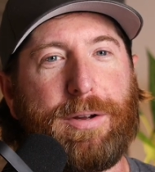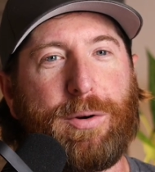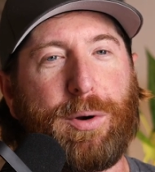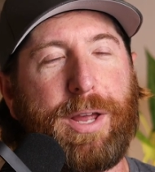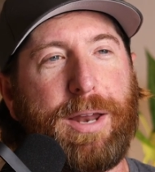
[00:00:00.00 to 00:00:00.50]

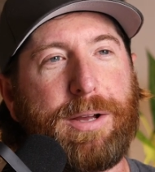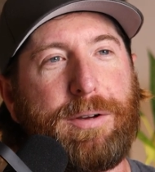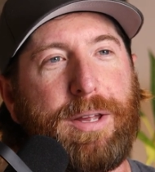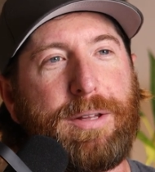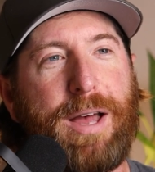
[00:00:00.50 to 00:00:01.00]

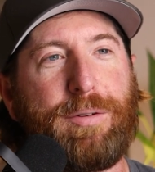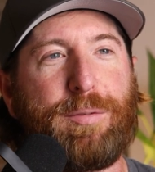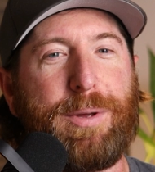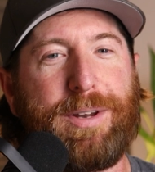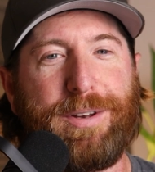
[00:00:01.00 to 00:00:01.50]
organically and last
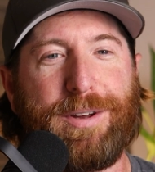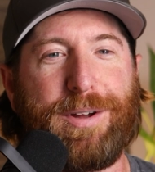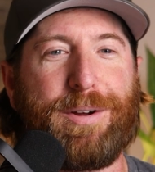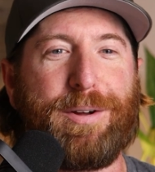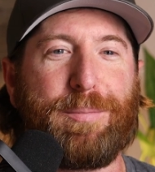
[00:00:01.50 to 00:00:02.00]
minute.
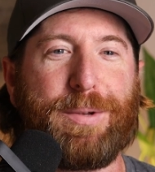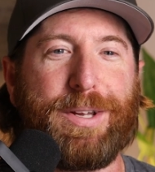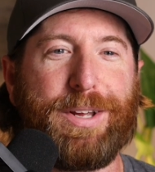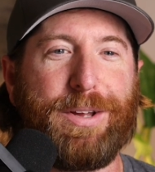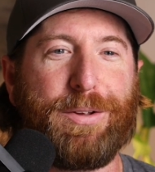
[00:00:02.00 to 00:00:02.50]
So
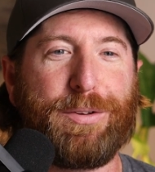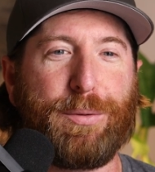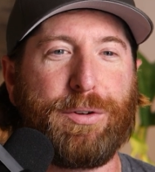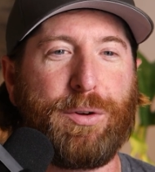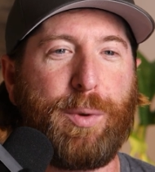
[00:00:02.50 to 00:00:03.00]
it
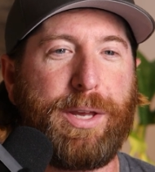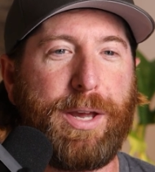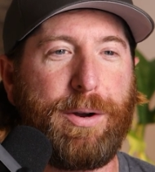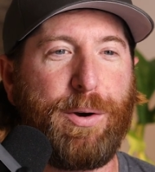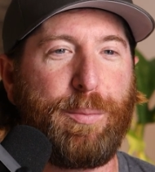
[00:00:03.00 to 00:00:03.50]
was a good
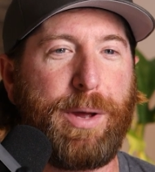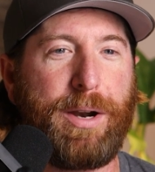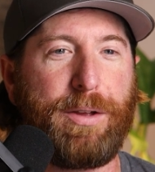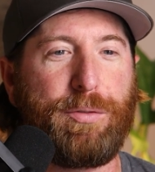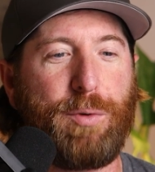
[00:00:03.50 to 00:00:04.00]
weekend home. Had a
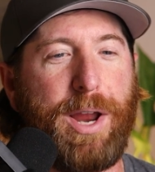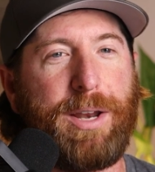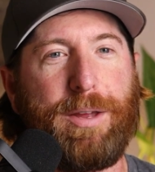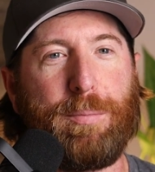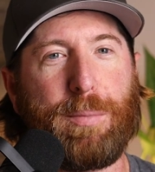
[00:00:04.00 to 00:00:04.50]
nice
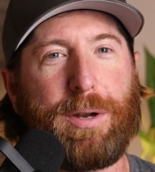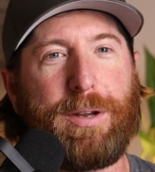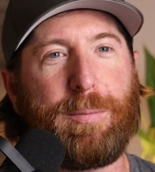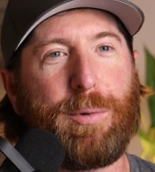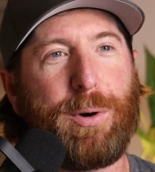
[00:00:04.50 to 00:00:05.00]
rainy
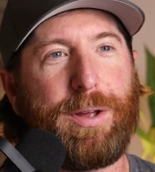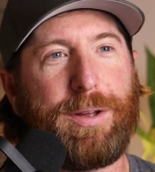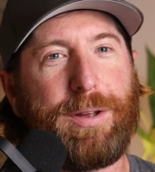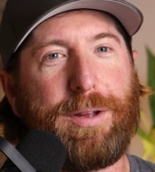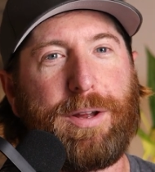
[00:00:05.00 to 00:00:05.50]
Monday
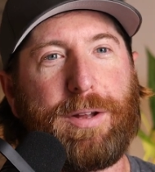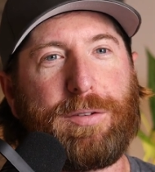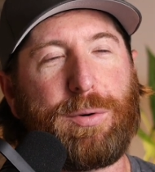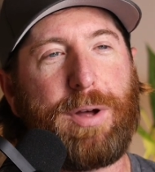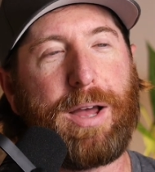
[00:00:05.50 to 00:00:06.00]
morning
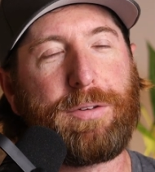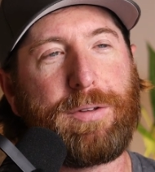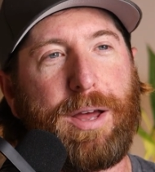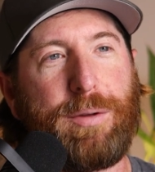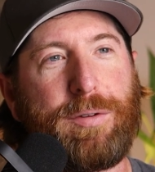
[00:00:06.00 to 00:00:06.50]
to relax in
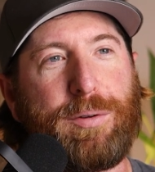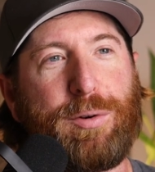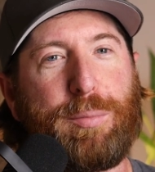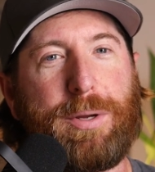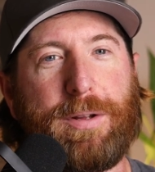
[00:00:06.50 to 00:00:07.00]
the house a
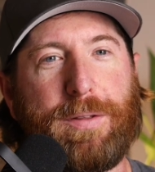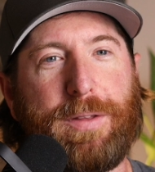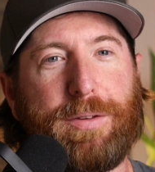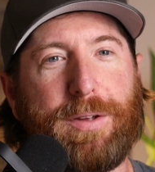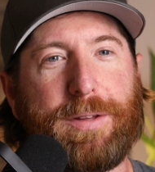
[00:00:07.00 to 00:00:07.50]
little bit.
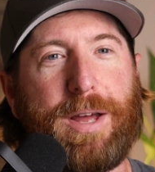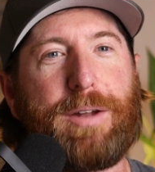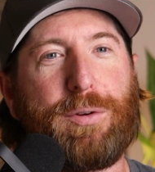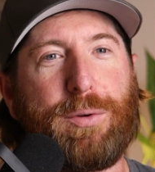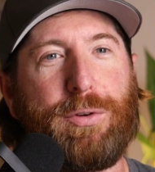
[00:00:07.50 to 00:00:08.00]
Things like
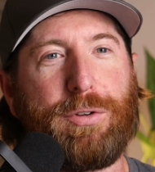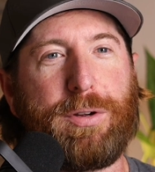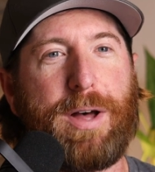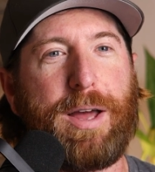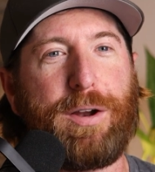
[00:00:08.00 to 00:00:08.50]
that don't usually
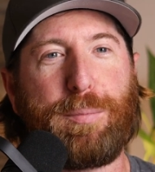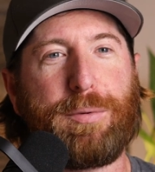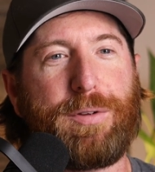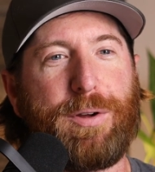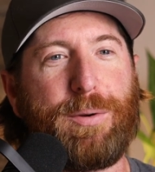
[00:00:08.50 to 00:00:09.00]
line up.
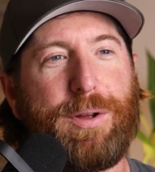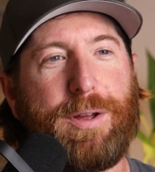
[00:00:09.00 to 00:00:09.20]
So